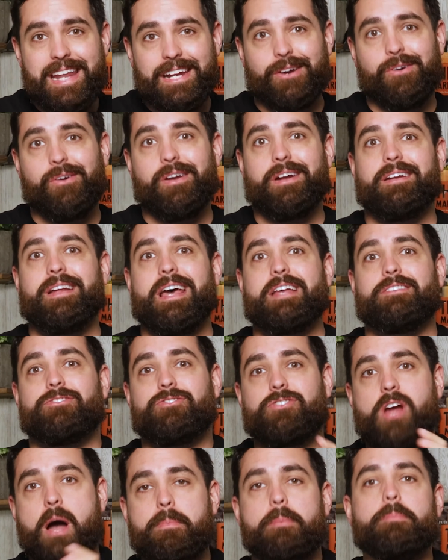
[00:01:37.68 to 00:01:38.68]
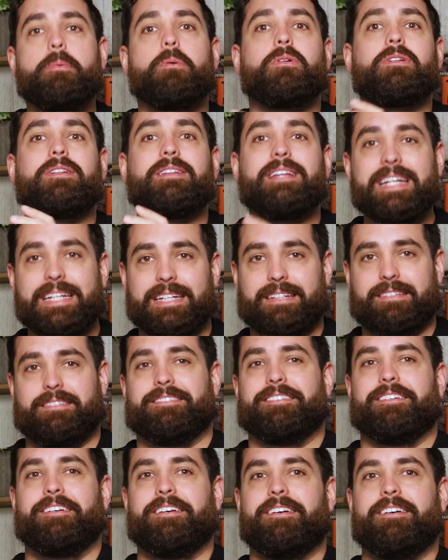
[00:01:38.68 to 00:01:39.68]
integrated as shoppable
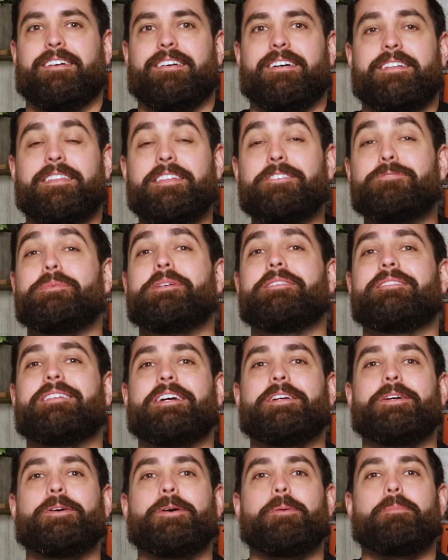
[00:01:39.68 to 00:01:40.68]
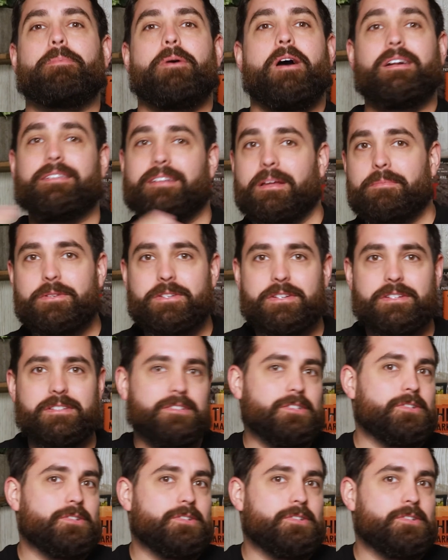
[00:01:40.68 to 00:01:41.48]
links. This means that your product images,